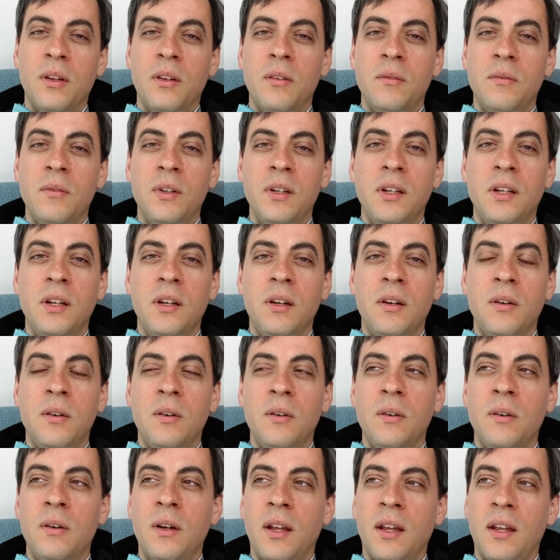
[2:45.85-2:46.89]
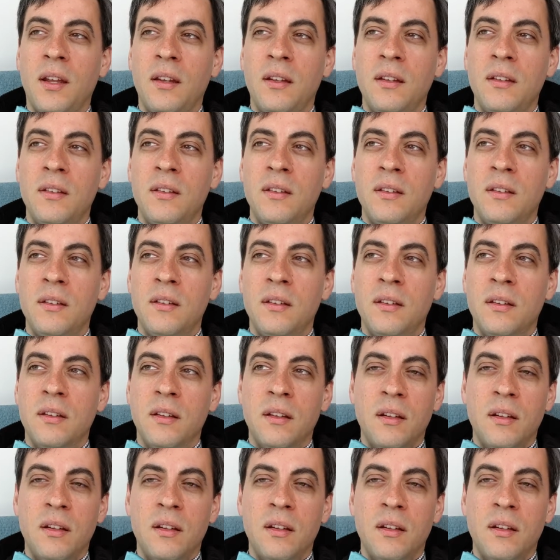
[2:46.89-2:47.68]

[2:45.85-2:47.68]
the video, and